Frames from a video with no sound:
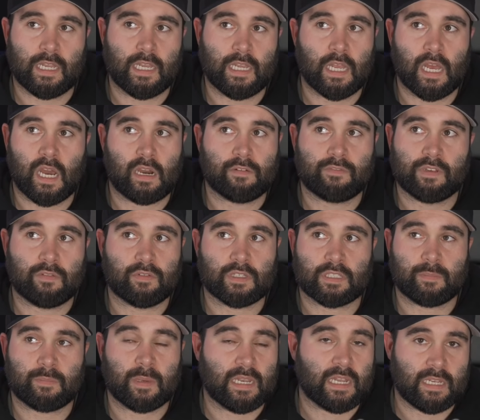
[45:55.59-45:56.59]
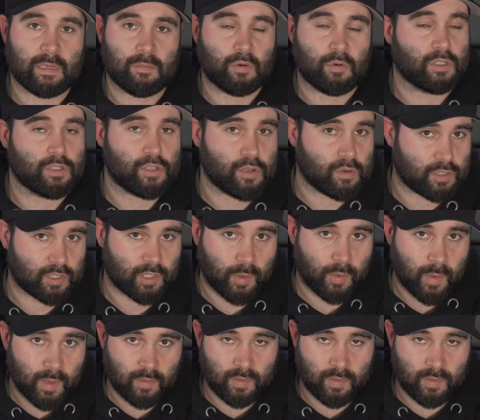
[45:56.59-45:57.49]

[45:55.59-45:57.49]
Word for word: yeah, I've never spent any more than £200